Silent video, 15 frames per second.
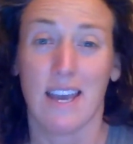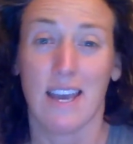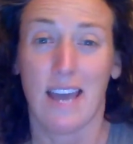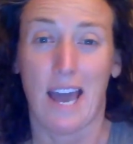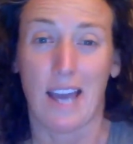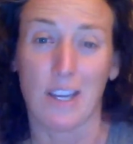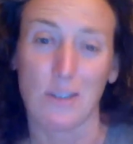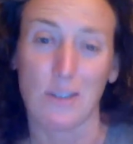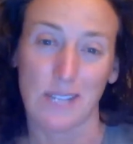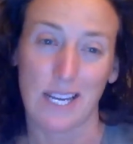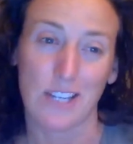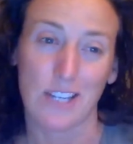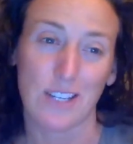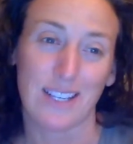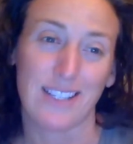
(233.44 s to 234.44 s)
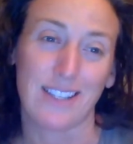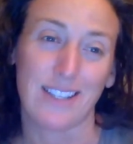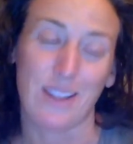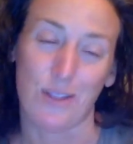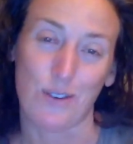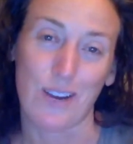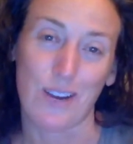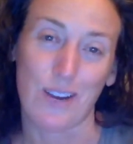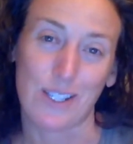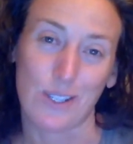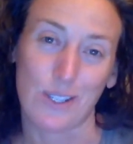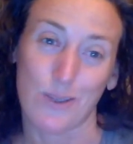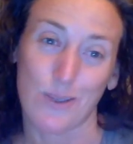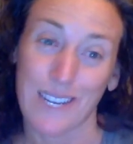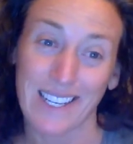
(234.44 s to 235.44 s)
accusations and threats
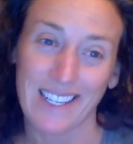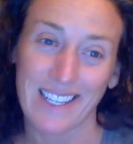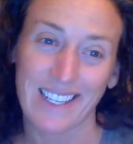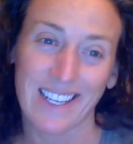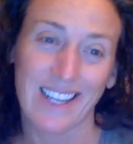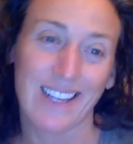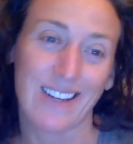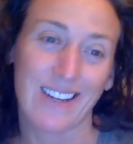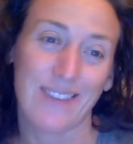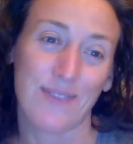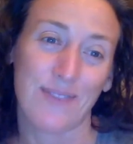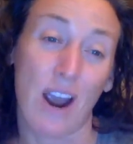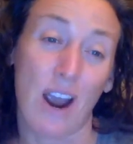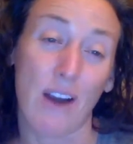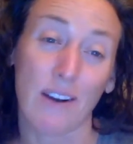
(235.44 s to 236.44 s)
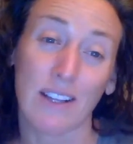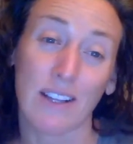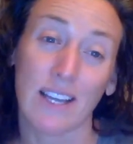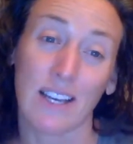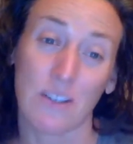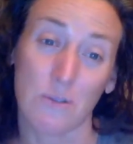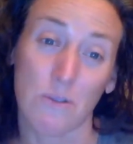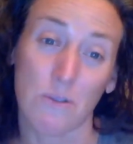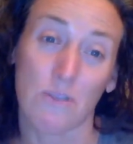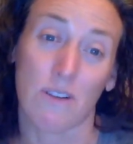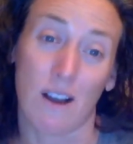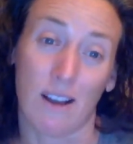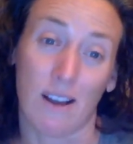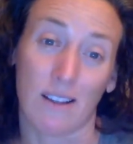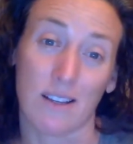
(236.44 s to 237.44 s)
tweeted, our Electoral
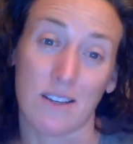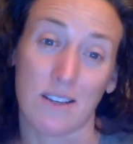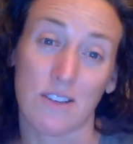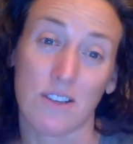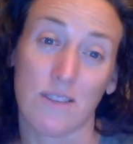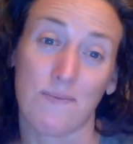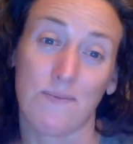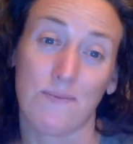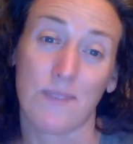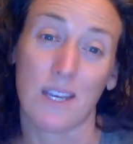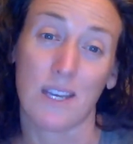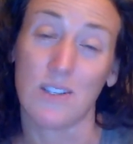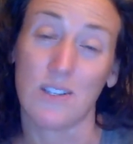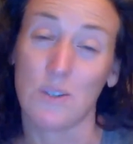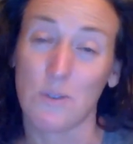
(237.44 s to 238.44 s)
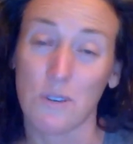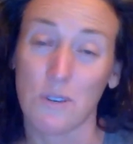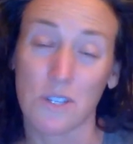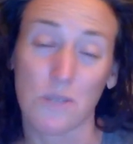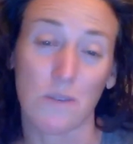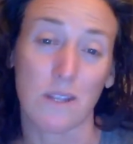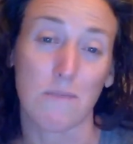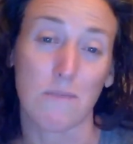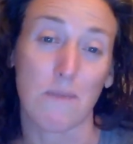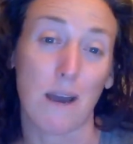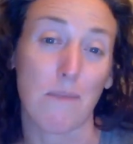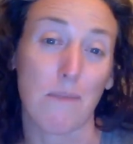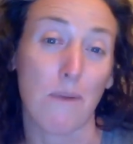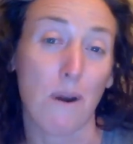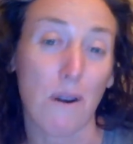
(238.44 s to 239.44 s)
College, endorsed with the
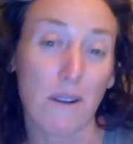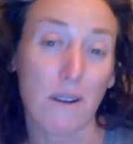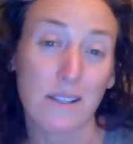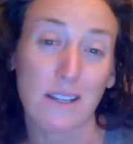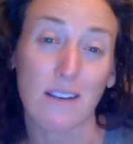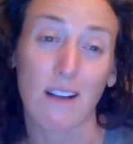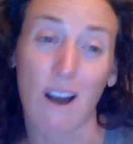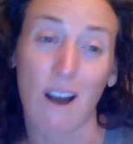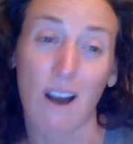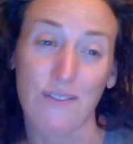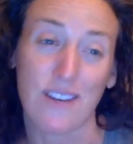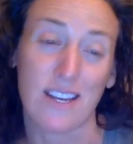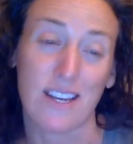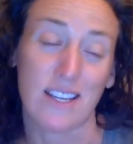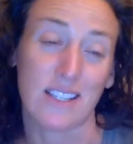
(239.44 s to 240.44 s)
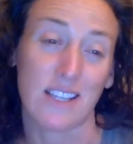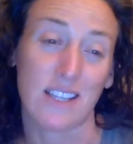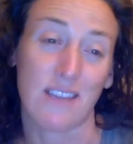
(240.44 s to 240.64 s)
bipartisan confidence of